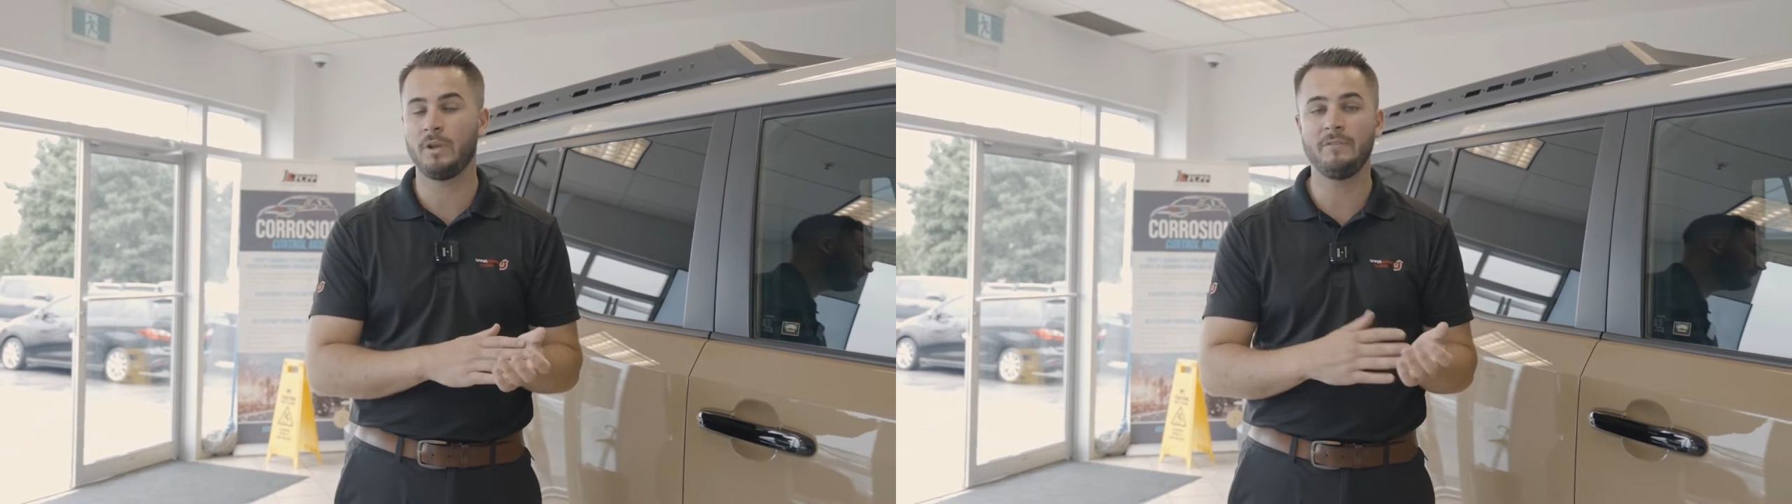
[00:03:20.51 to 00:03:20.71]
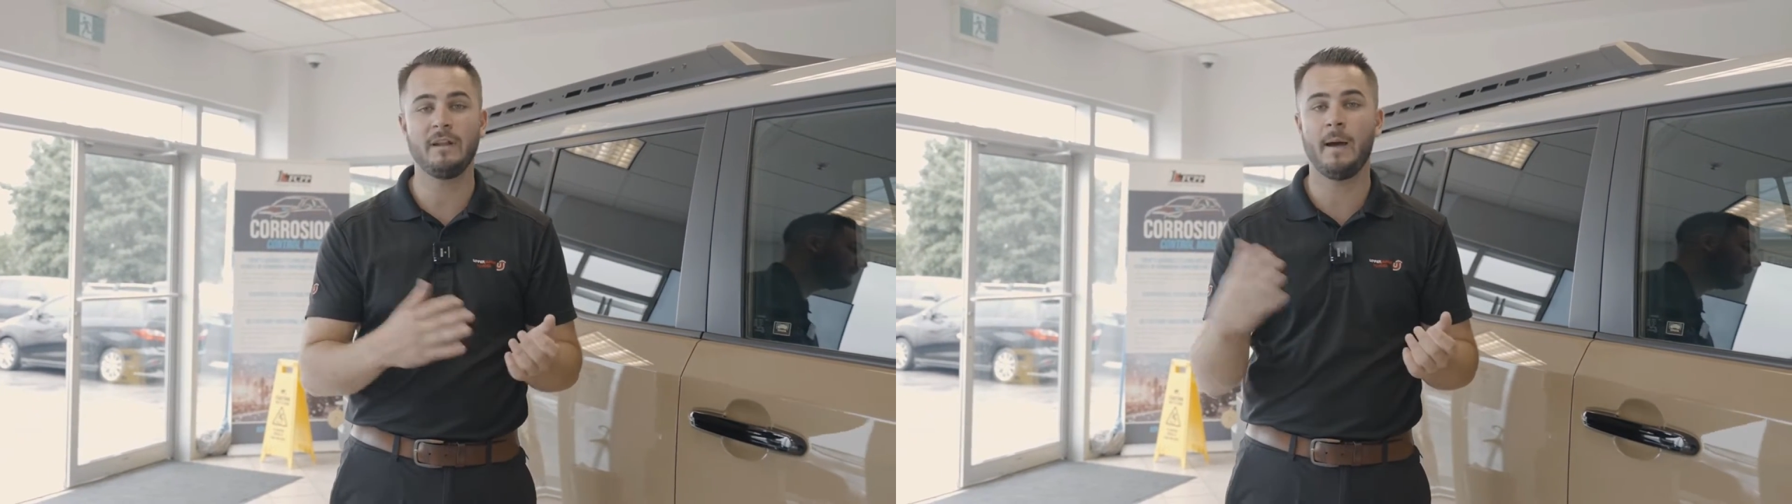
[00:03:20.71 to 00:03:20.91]

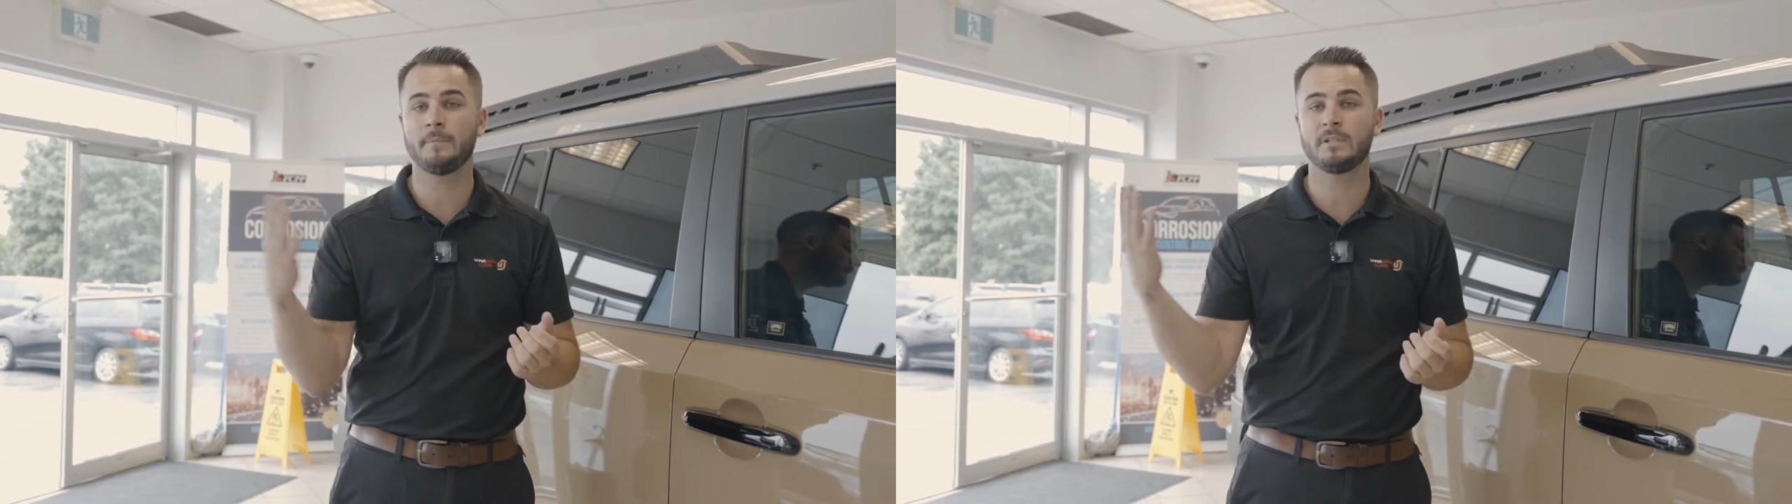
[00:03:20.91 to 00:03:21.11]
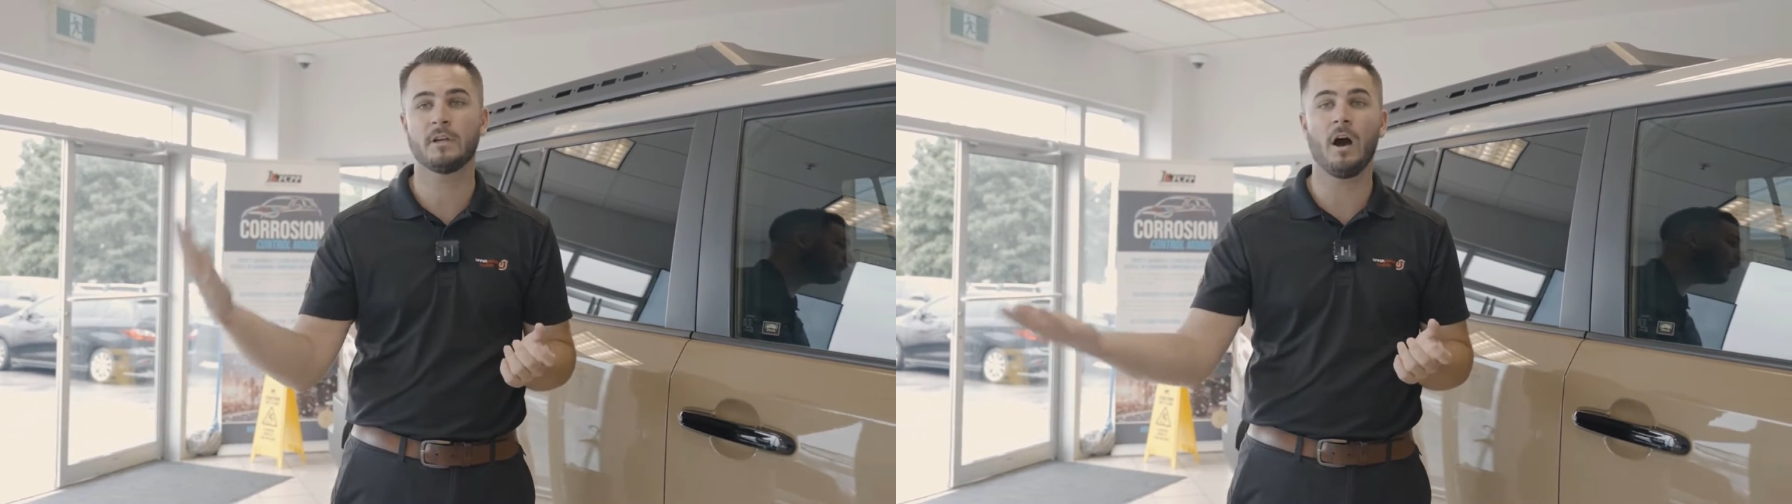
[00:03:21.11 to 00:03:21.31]
or even
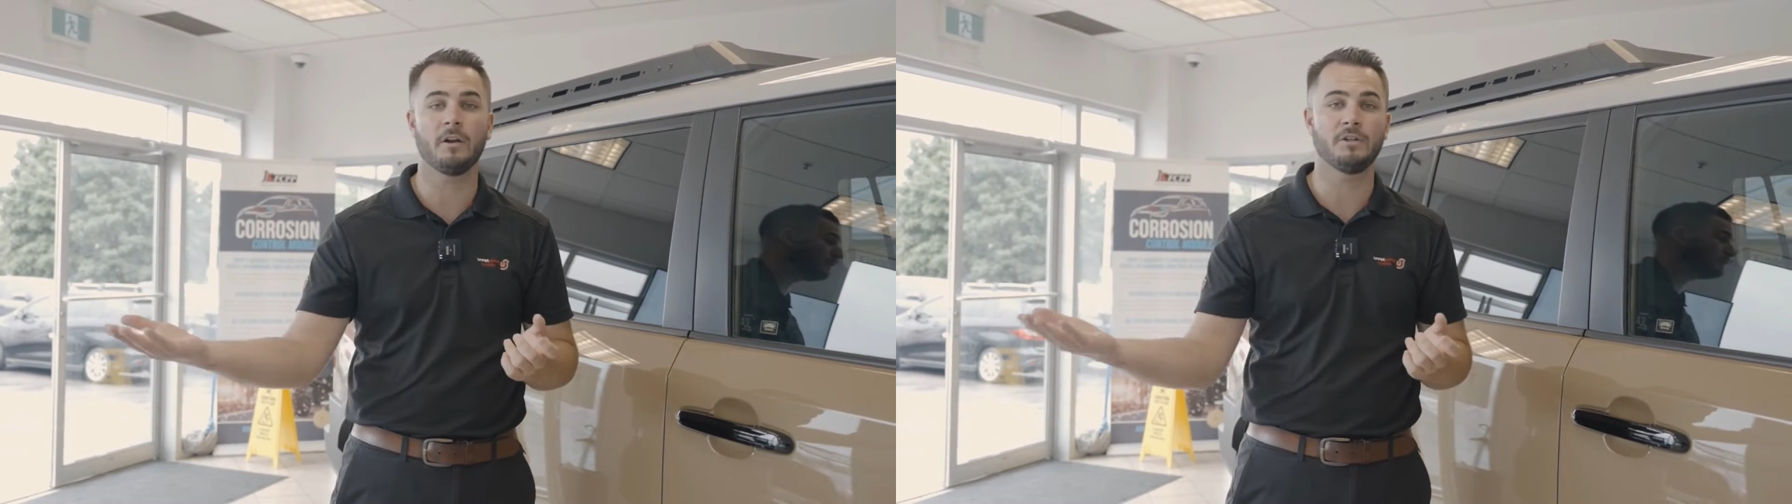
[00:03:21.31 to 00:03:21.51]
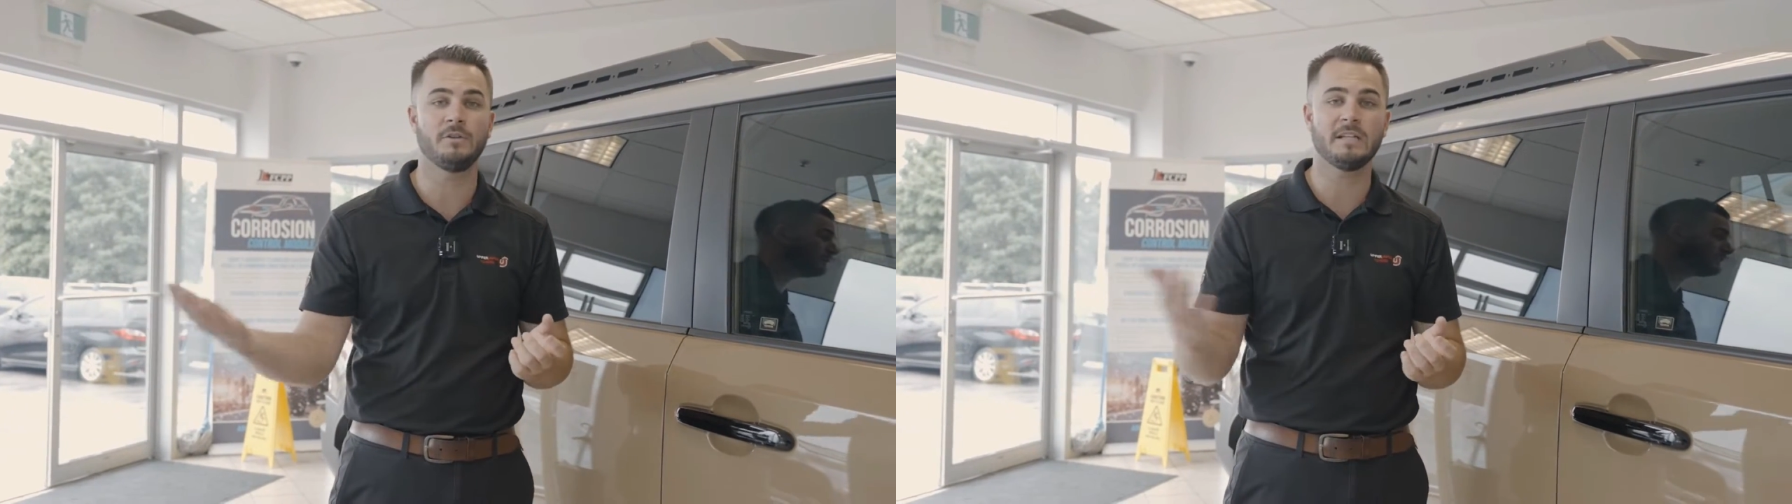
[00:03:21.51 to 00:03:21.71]
up to the cottage.